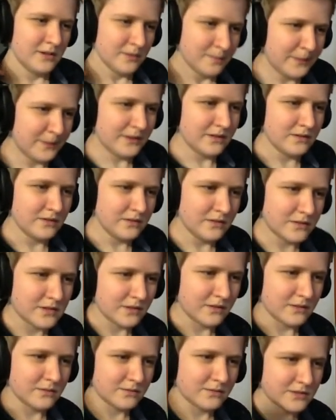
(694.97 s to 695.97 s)

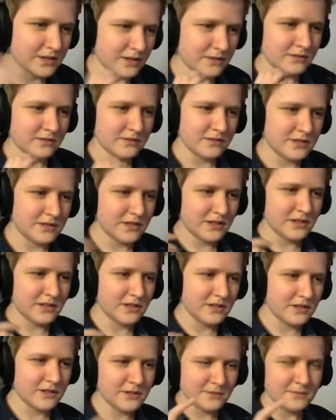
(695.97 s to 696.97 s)

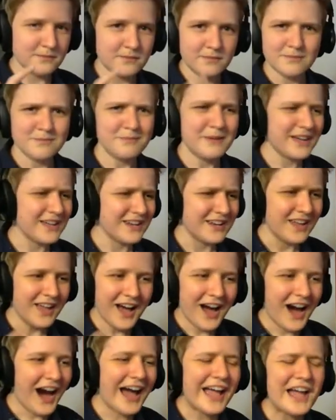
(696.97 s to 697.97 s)
Man,
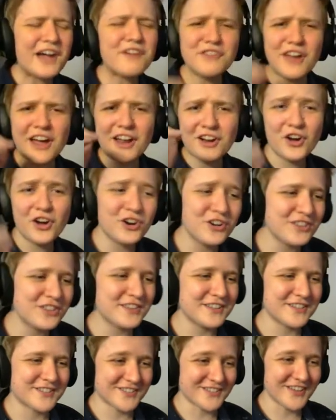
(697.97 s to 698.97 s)
I have not heard
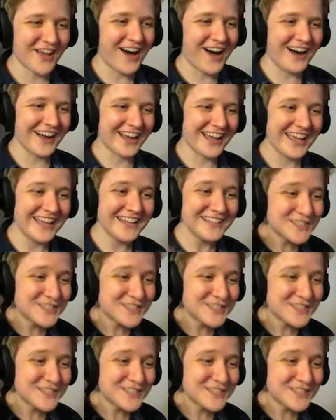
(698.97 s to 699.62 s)
this song in